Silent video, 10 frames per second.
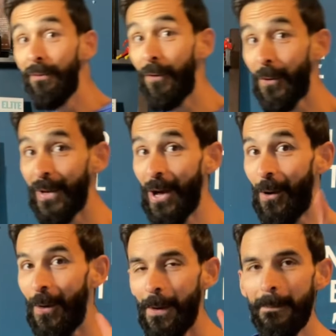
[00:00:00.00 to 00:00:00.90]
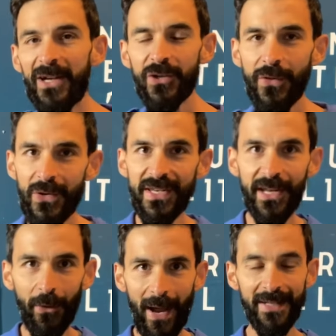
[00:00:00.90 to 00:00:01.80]
before we go, make sure that you
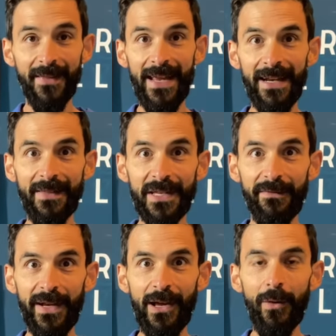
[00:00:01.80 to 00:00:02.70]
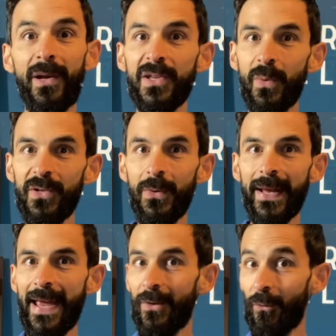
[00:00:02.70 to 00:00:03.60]
stick around to the end of this video because we're
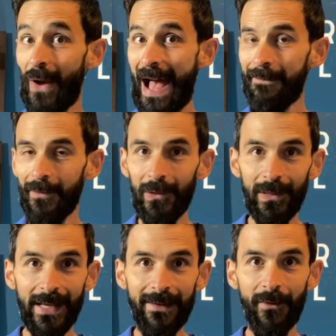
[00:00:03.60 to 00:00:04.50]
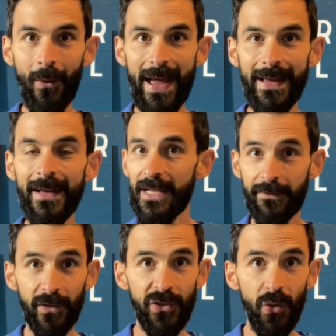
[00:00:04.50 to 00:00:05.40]
doing a raffle giveaway. It's
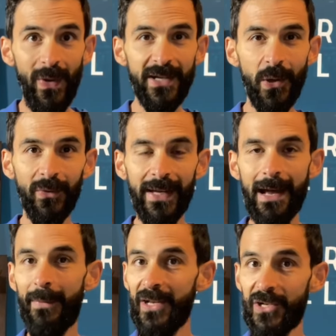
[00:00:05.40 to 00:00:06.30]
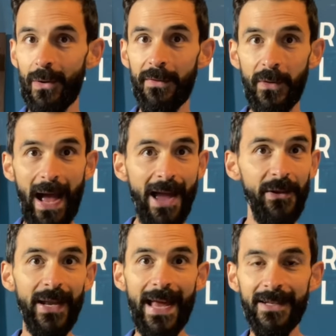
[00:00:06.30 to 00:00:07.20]
for 2 weeks only. I'm gonna share with you how
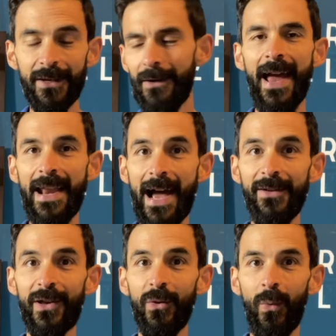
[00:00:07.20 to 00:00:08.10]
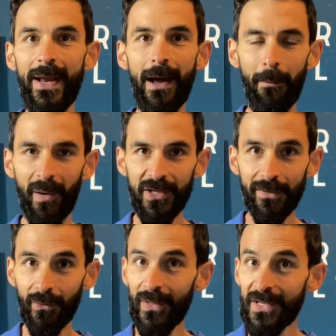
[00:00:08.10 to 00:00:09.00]
you can enter and how you can win a bunch
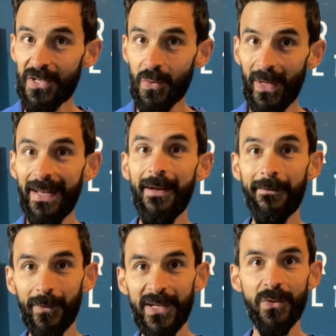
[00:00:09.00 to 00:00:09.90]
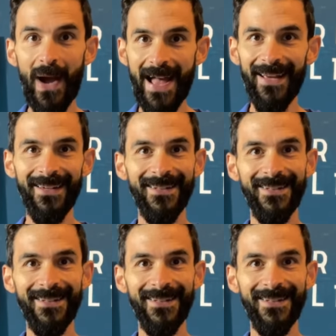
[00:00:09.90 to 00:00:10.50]
of really sweet free swag.